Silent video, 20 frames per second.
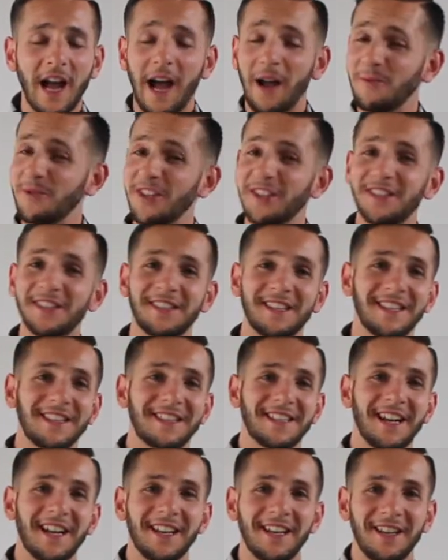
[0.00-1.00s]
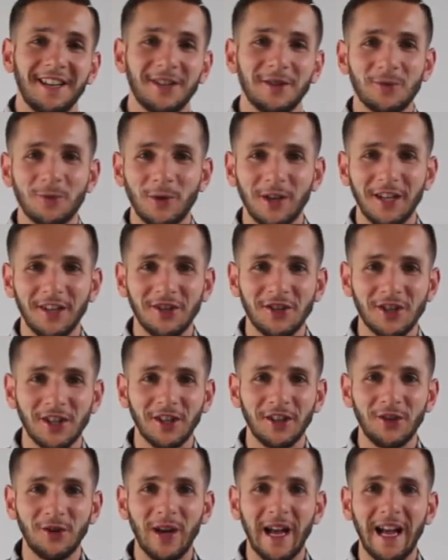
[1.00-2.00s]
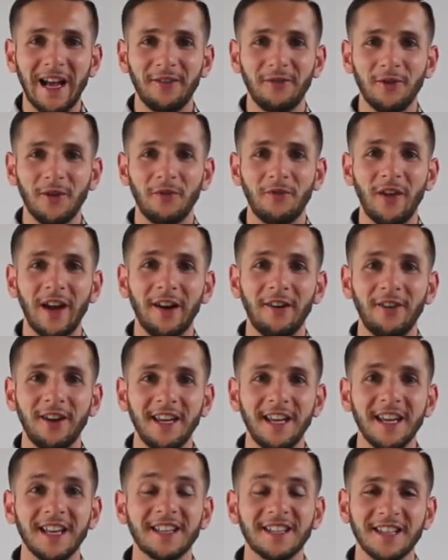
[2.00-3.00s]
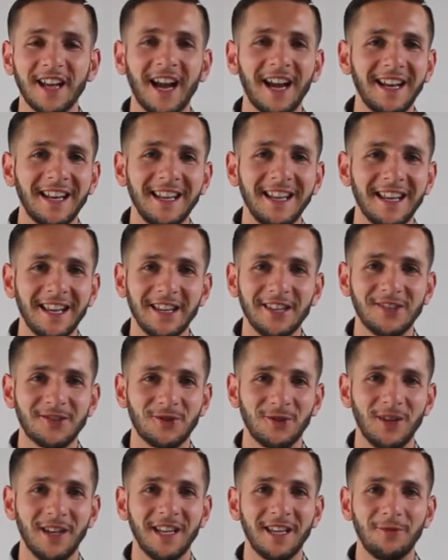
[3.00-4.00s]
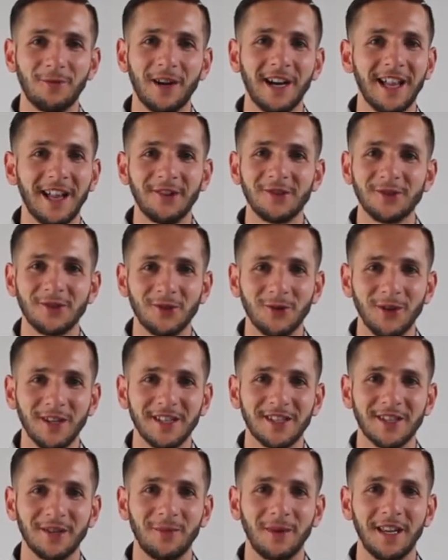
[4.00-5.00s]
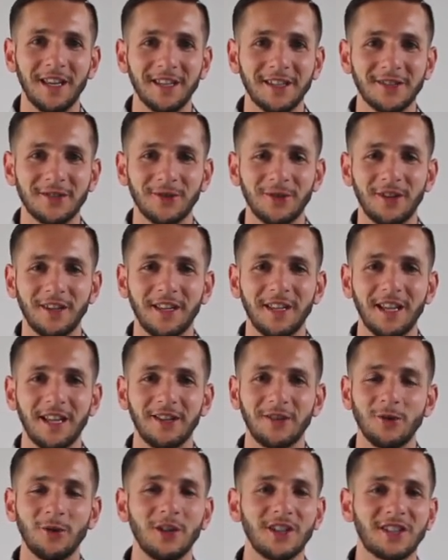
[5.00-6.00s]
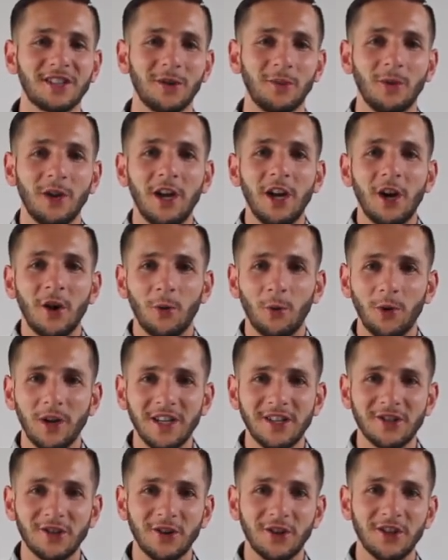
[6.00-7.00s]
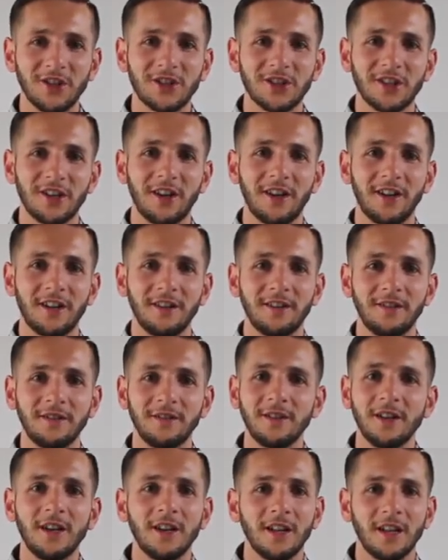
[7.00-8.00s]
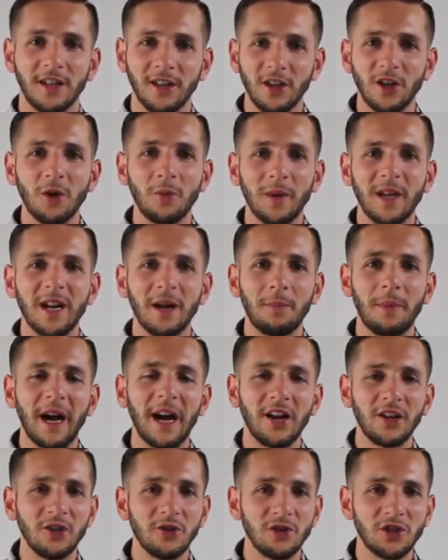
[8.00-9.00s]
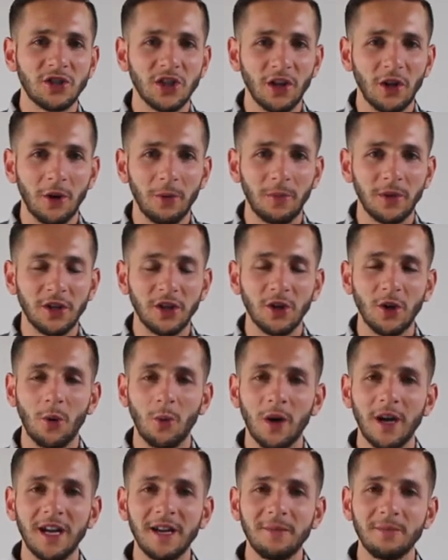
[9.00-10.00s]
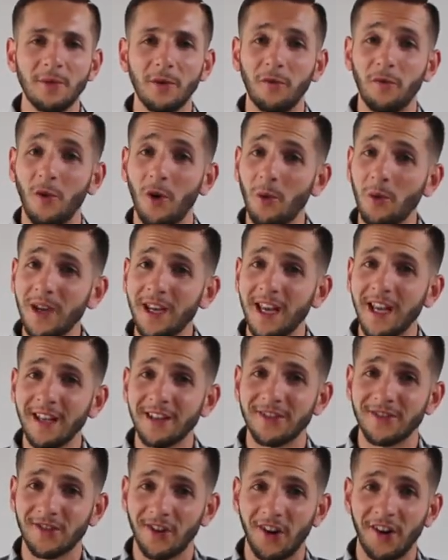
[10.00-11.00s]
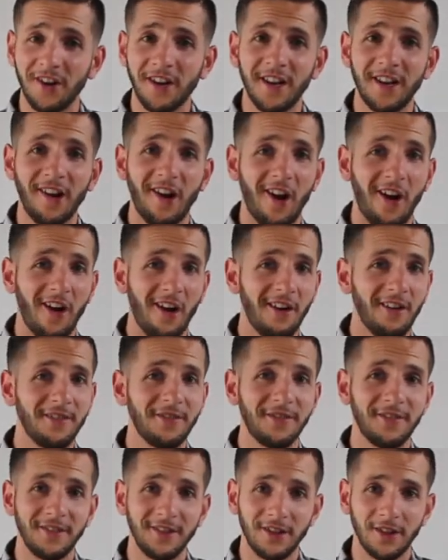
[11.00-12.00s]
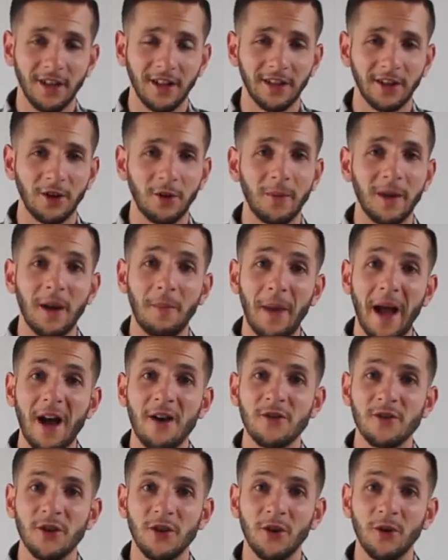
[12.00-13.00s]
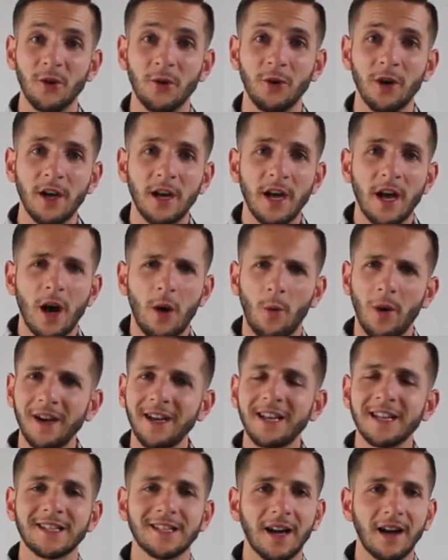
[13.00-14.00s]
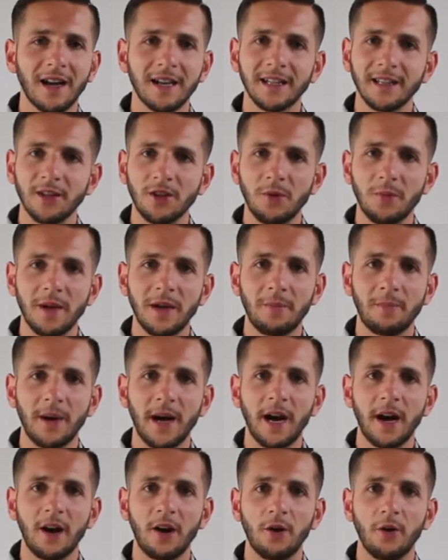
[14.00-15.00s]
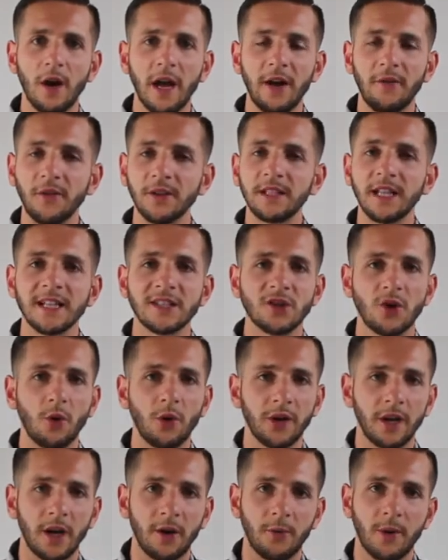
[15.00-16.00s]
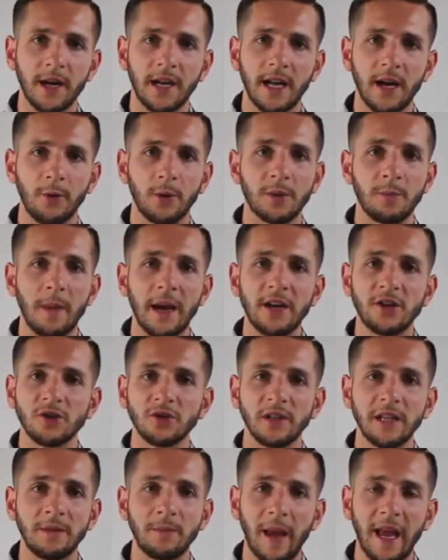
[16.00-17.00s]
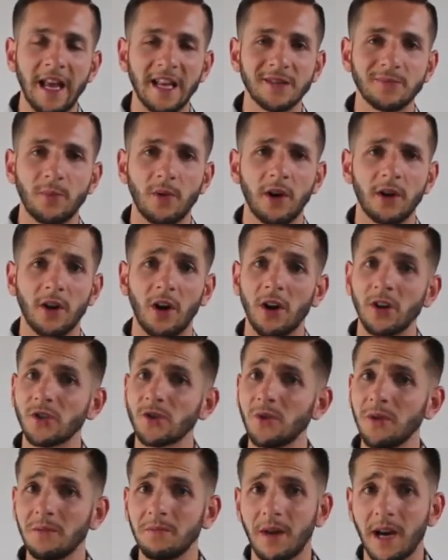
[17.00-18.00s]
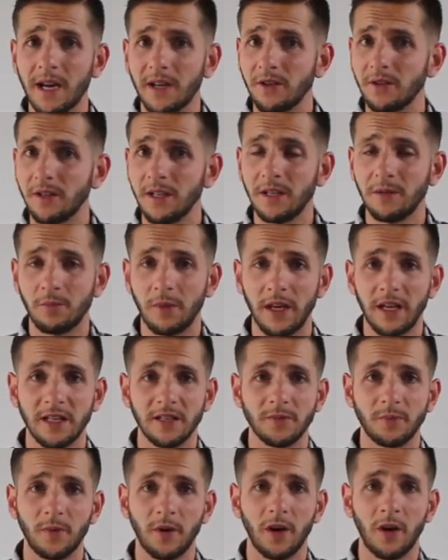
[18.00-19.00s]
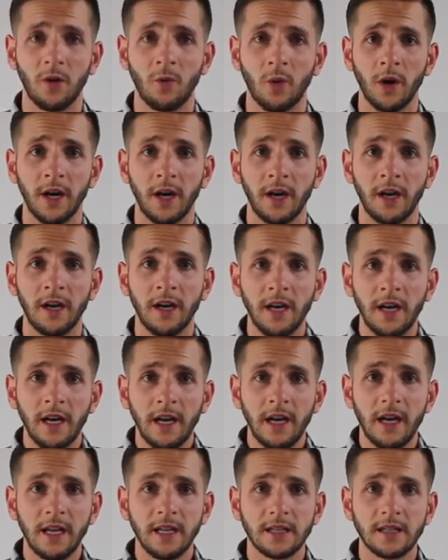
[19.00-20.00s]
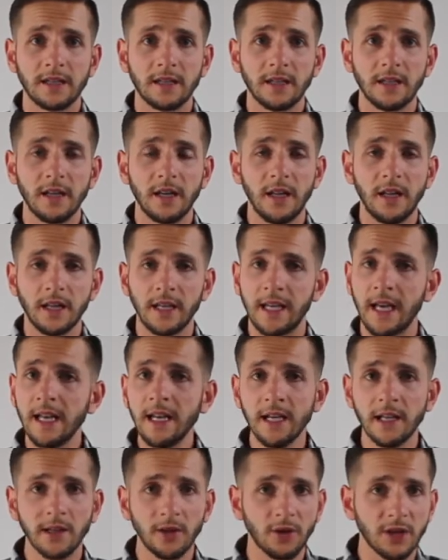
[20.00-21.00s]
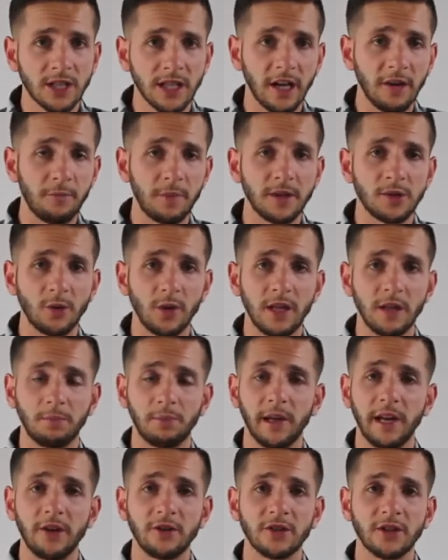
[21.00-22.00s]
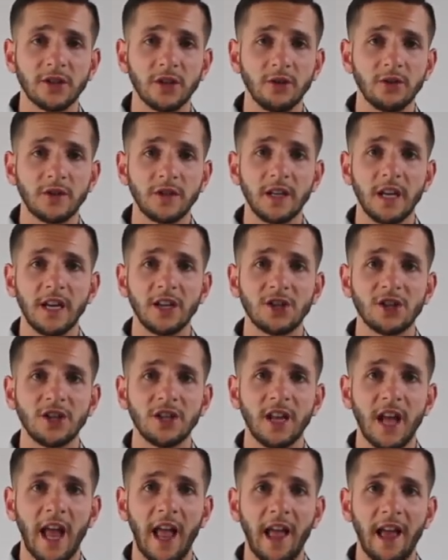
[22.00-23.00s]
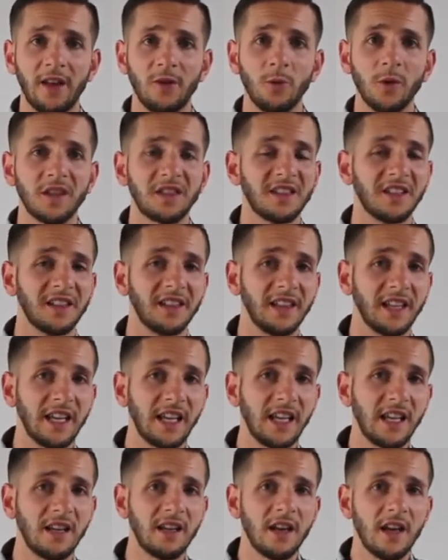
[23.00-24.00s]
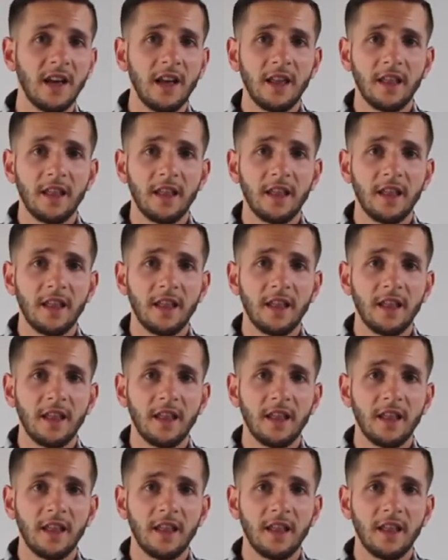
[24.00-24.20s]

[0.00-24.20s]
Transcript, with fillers: I'm just as excited as well, Jill. You have a very exciting history while doing some history and doing some research on a little bit about you, Jill. But you know what? Before we get started on a little bit about you, I wanted to talk a little bit about everything that's going on right now with Major League Baseball and also in minor league baseball where it's getting a little tough between the Players Association and with the league